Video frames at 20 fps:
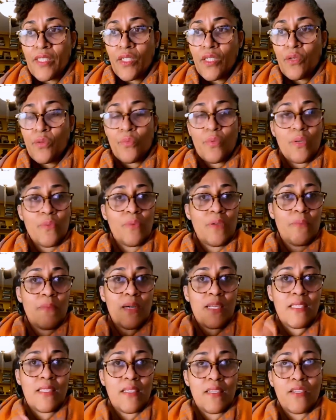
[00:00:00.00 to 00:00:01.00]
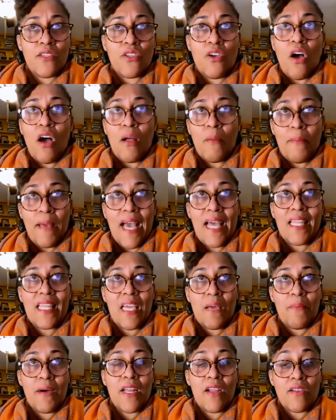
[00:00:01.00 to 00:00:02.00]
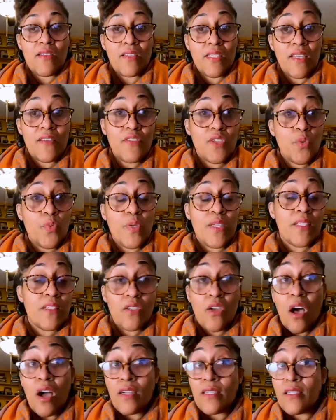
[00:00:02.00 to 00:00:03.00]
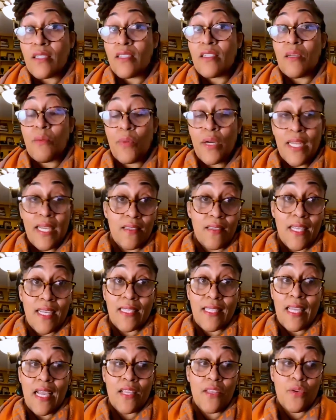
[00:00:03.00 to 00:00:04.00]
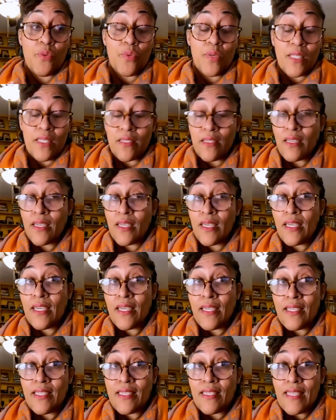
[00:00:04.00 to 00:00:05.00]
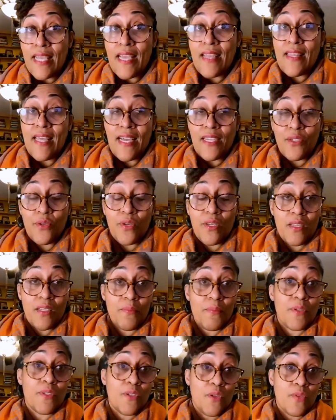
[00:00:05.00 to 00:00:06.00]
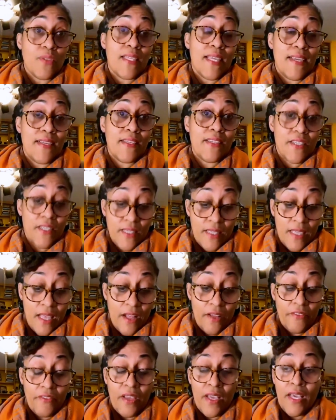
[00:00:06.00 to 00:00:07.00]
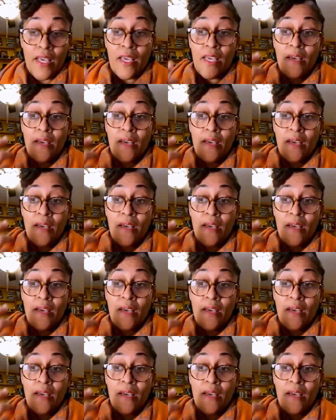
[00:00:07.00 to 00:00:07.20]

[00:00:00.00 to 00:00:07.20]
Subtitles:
we mustn't talk badly about ourselves. You wouldn't talk to someone else like that. You wouldn't say that to another person. Don't say it to yourself,